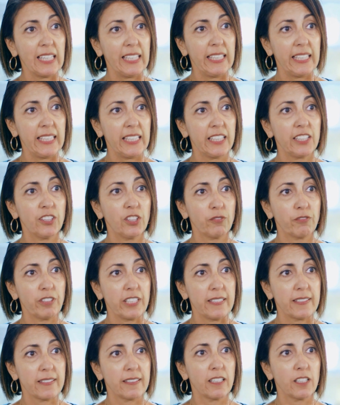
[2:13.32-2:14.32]
clear in the
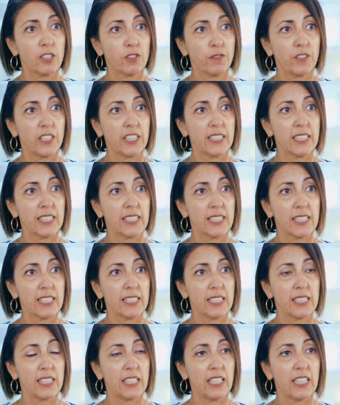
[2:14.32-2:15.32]
research findings
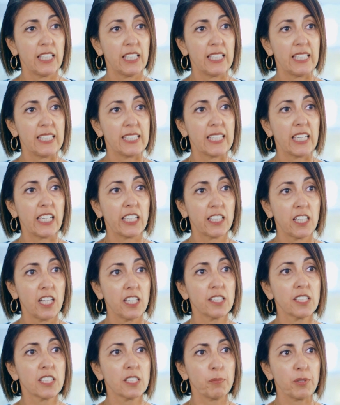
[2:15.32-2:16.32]
this year is that
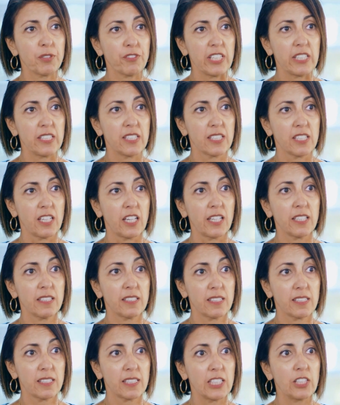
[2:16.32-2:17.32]
customer insight
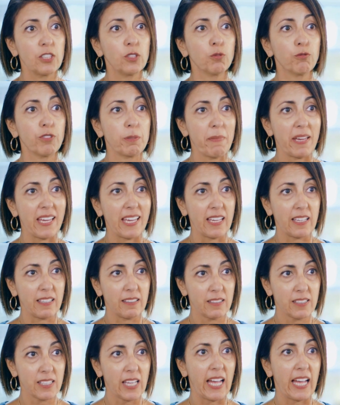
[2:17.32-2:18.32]
still
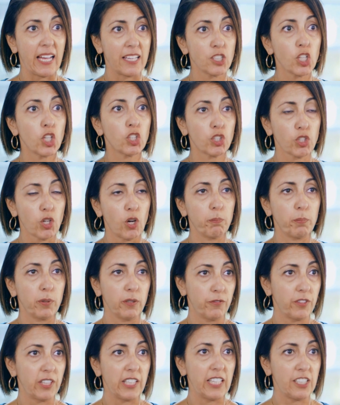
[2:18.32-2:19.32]
remains as top
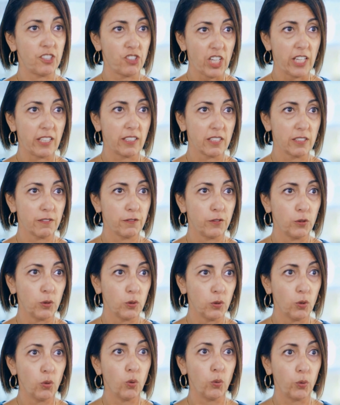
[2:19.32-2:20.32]
of the agenda
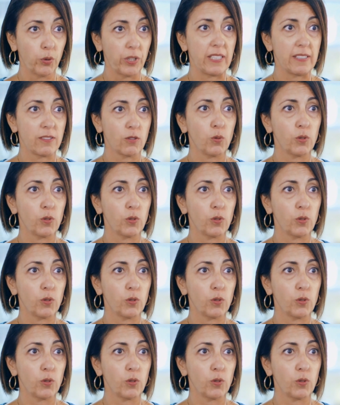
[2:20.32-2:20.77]
for all these